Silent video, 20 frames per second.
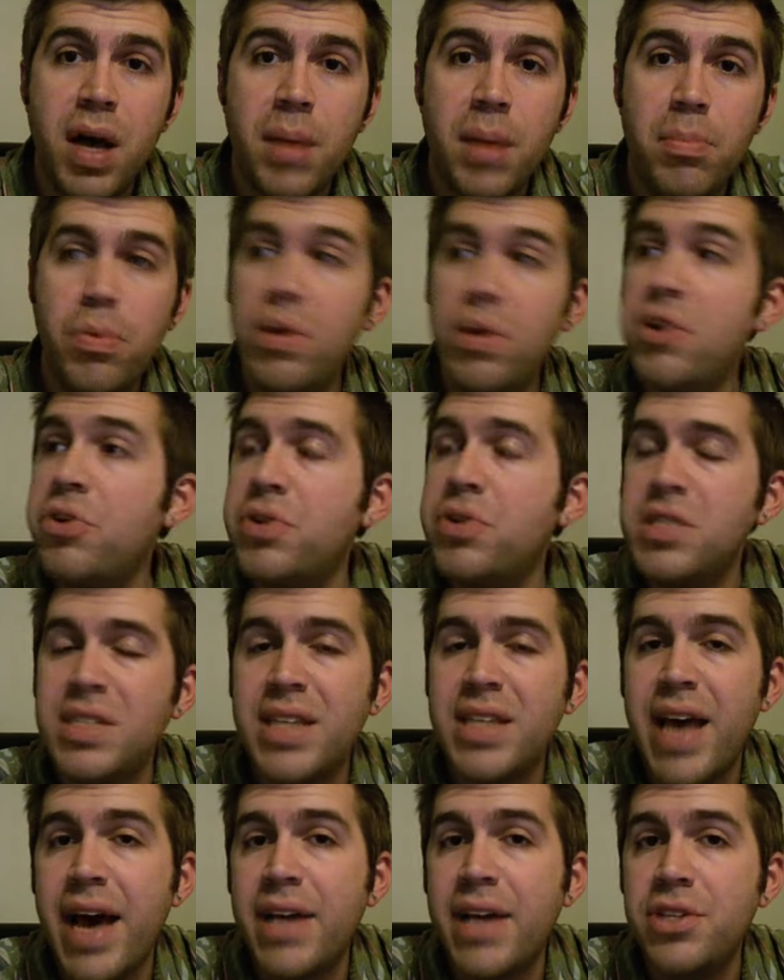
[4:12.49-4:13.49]
printer is
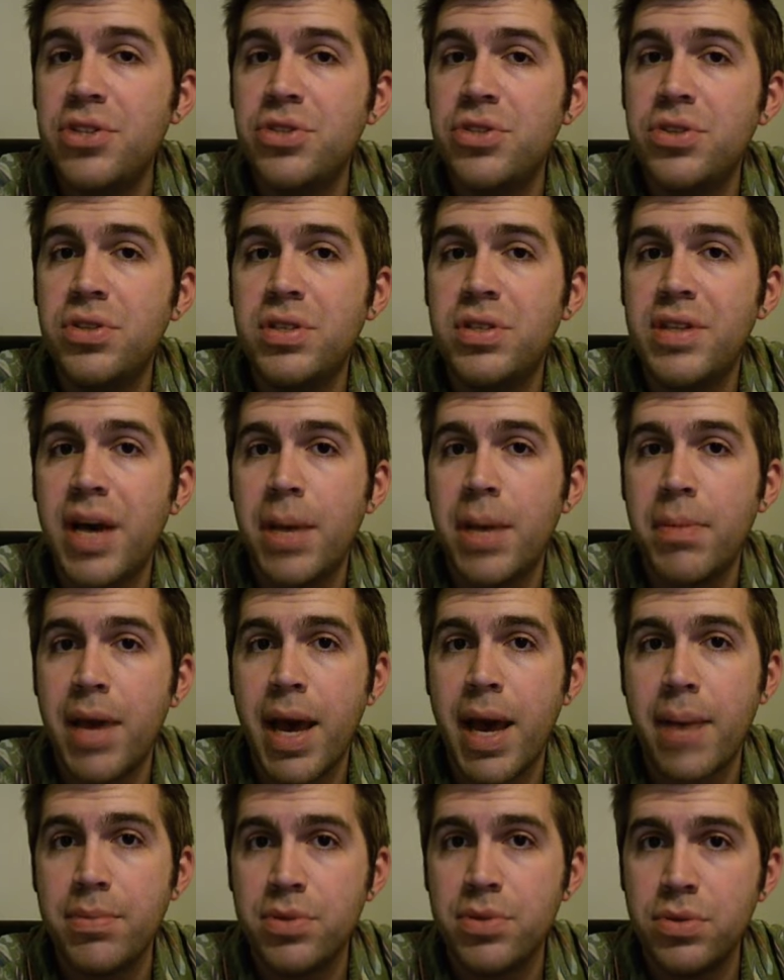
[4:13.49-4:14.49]
attached to the time
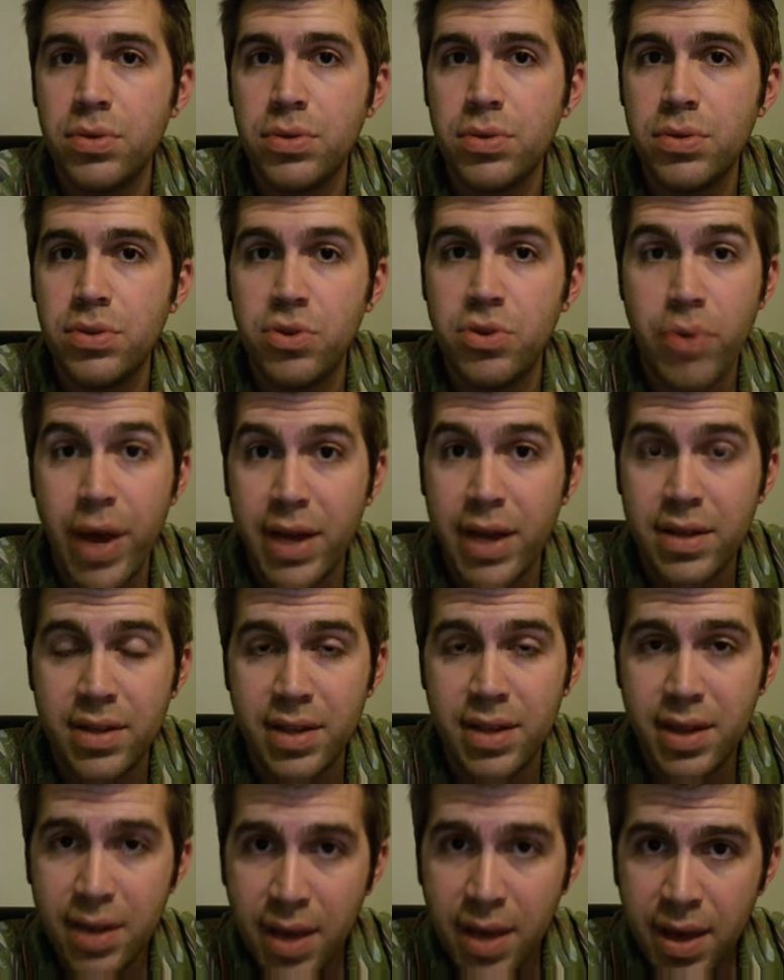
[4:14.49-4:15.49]
capsule
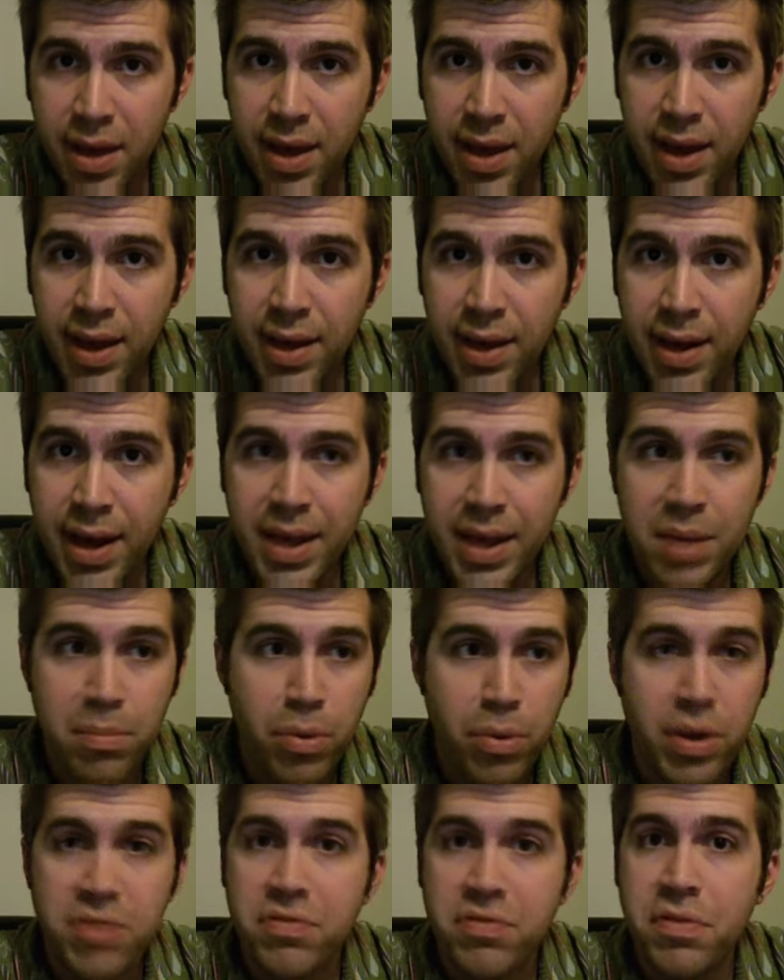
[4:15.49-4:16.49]
directly, and I can
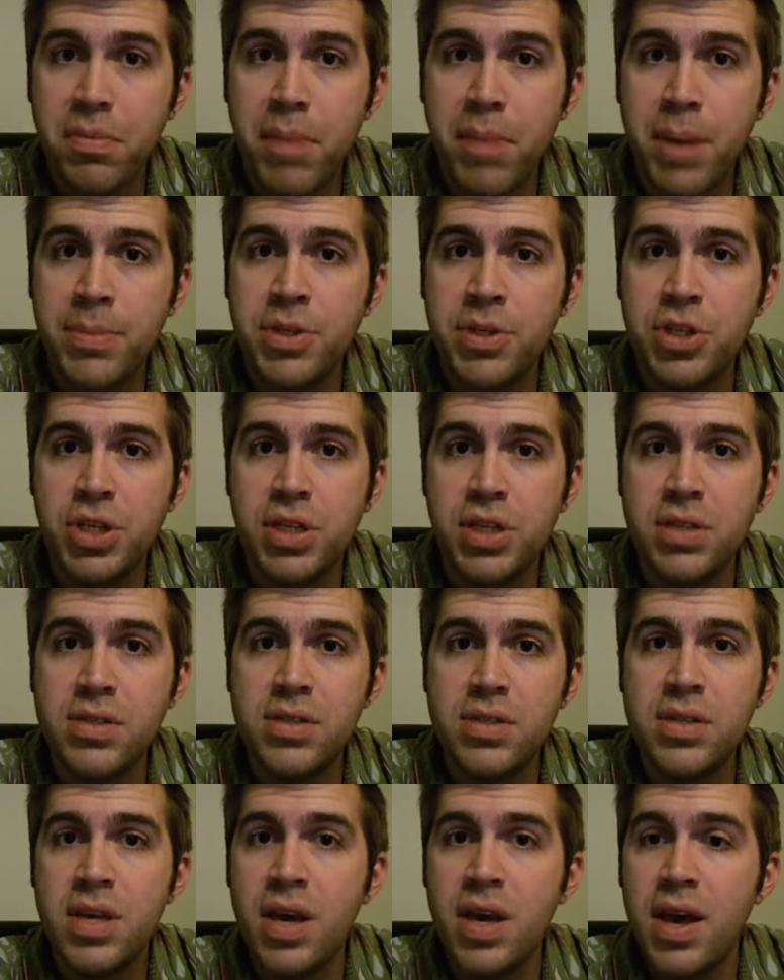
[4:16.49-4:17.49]
print from my
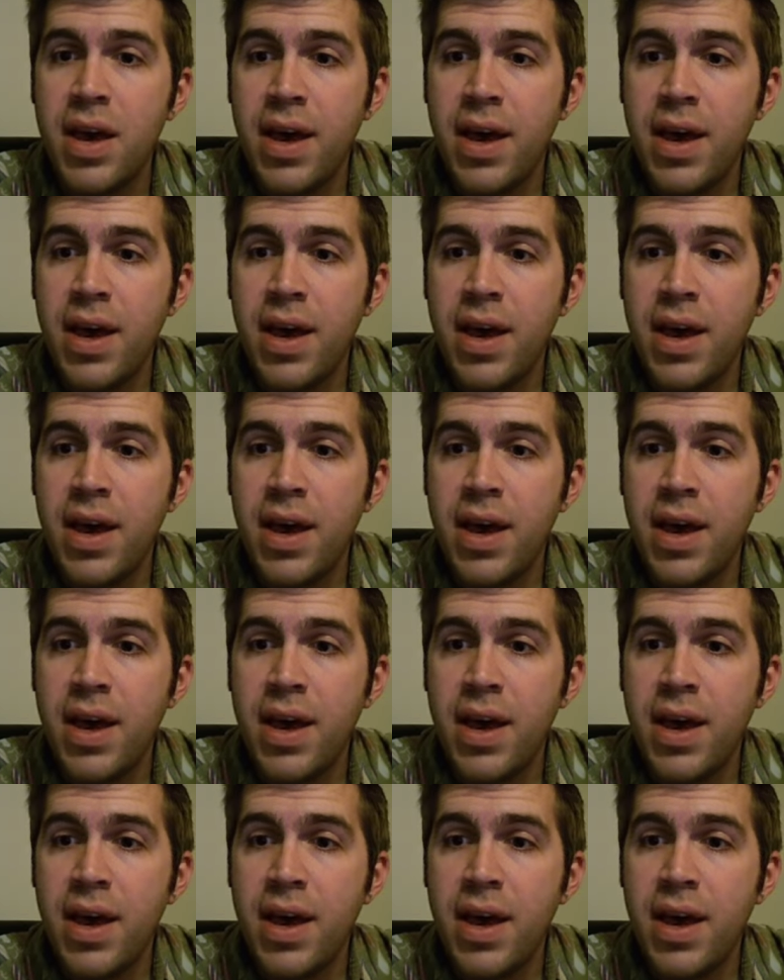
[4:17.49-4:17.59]
machines.